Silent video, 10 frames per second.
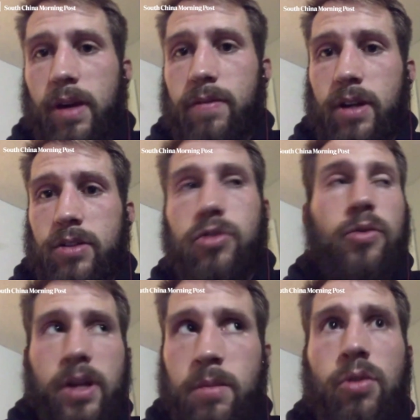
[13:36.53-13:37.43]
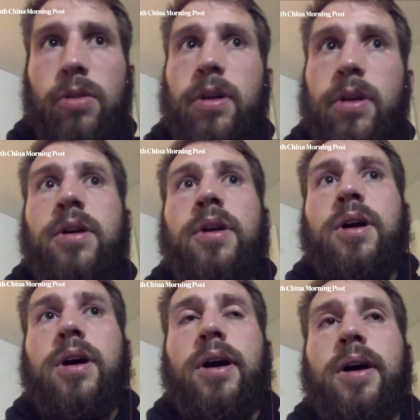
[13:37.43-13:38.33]
I've got to train more.
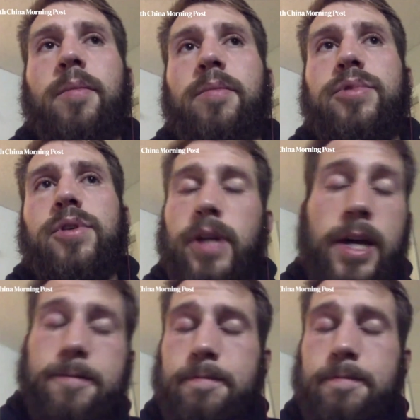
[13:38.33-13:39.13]
So yeah.